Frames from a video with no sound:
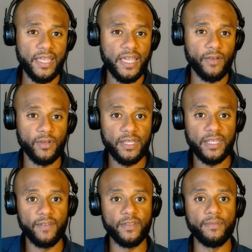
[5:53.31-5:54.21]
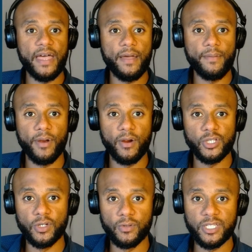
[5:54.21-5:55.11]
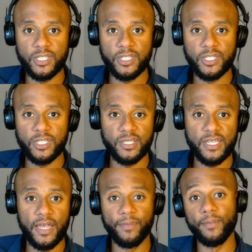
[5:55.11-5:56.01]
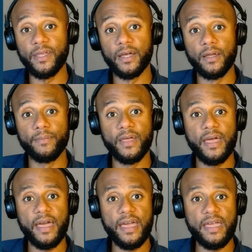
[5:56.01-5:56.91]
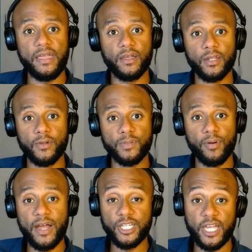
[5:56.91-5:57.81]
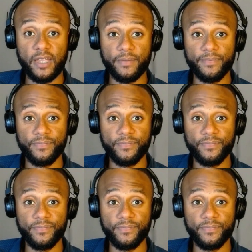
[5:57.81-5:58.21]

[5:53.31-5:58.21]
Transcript: and really give them that personal touch to help them become a closed project.